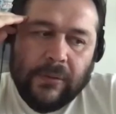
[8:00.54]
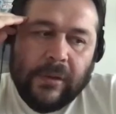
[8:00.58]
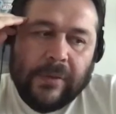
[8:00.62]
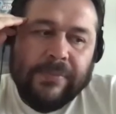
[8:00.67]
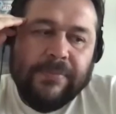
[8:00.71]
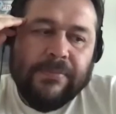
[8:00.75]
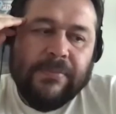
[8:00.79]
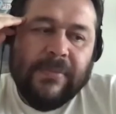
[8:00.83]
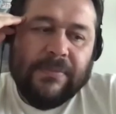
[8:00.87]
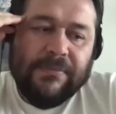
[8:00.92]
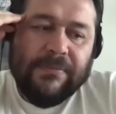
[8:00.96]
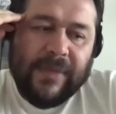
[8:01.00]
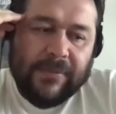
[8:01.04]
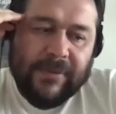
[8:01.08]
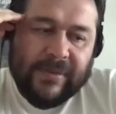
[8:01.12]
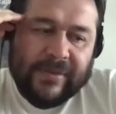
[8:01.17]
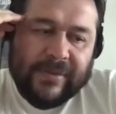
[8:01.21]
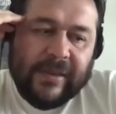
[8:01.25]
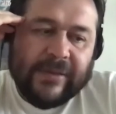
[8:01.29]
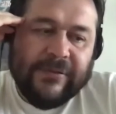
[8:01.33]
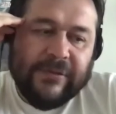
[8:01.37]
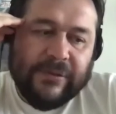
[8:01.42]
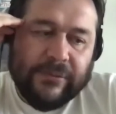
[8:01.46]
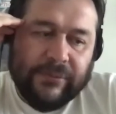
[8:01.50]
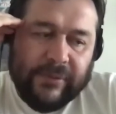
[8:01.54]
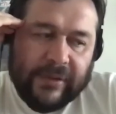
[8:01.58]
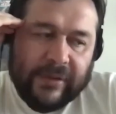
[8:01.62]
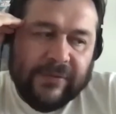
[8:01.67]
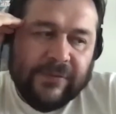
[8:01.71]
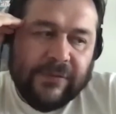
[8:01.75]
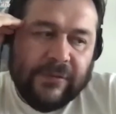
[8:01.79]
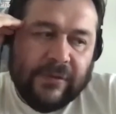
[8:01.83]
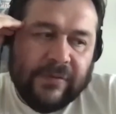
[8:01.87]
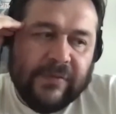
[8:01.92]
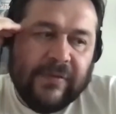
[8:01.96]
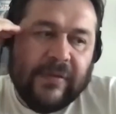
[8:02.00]
maybe that's the
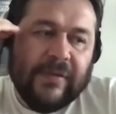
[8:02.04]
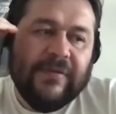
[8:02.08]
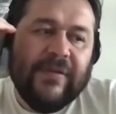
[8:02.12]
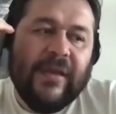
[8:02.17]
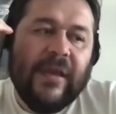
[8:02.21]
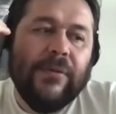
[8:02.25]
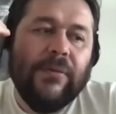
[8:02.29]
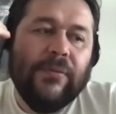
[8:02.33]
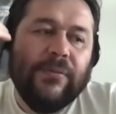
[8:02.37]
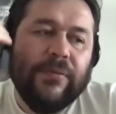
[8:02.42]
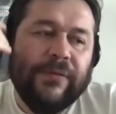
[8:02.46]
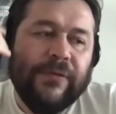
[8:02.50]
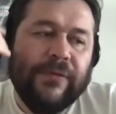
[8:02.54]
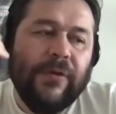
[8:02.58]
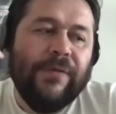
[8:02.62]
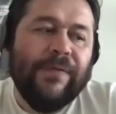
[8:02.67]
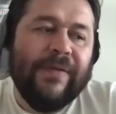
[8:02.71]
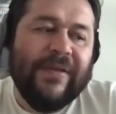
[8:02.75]
reason, since I'm so